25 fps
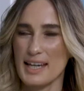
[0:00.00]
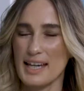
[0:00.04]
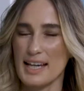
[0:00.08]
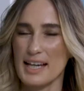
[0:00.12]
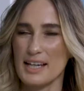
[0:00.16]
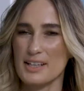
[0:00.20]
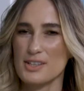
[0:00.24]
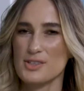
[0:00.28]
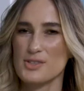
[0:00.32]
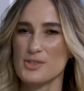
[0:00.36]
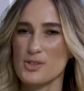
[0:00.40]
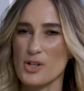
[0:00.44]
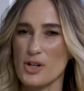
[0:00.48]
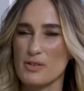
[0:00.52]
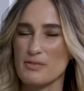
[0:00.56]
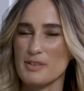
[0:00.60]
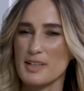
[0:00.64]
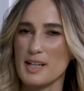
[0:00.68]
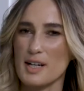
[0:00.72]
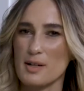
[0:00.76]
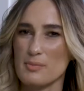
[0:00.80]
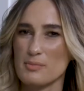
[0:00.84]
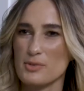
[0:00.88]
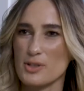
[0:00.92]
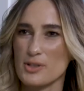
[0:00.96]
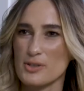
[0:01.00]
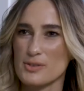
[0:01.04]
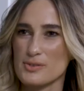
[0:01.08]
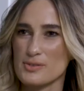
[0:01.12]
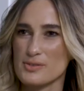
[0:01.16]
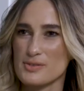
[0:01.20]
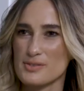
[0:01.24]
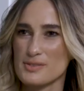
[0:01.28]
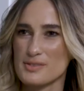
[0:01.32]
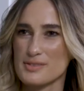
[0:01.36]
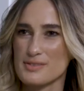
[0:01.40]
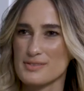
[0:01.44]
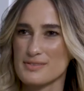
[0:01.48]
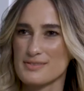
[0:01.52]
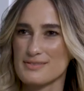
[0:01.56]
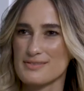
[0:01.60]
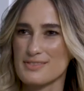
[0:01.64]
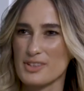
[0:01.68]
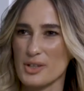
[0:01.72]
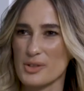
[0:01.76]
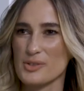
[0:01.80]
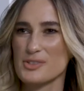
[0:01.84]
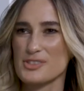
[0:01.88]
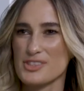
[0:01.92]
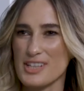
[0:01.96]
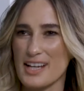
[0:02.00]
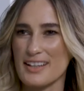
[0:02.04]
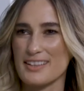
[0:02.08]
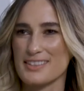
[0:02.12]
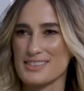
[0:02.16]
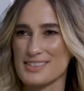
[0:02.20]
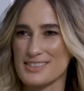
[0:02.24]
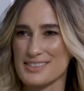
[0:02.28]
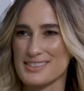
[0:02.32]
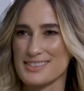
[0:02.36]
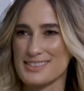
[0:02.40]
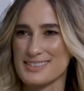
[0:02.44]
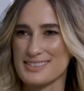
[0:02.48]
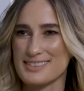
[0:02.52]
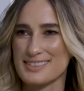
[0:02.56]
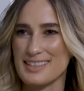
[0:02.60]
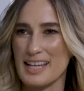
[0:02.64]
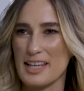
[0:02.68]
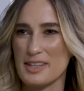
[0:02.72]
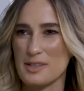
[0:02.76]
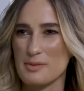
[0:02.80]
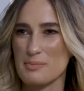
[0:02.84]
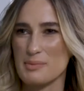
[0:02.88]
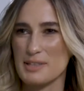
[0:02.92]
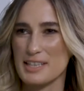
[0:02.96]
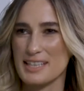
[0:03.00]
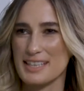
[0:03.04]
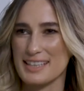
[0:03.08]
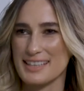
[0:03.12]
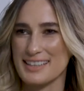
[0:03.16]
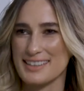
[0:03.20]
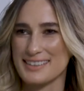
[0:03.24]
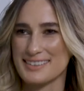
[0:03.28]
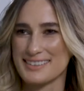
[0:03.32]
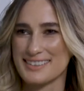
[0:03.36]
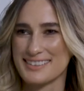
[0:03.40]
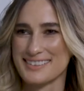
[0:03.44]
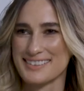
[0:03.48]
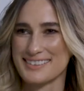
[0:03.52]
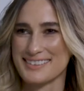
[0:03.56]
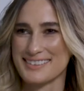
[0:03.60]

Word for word: How did you overcome those challenges at the beginning?